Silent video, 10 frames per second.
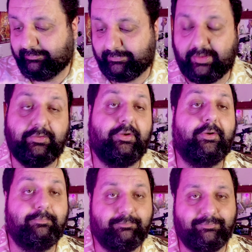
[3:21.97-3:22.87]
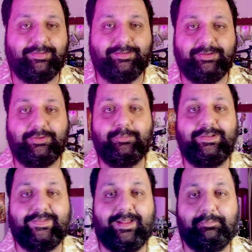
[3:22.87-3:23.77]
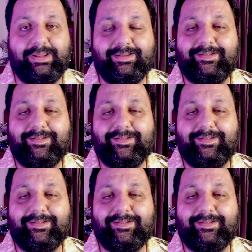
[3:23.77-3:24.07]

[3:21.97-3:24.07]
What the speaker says: I don't know. You will tell me.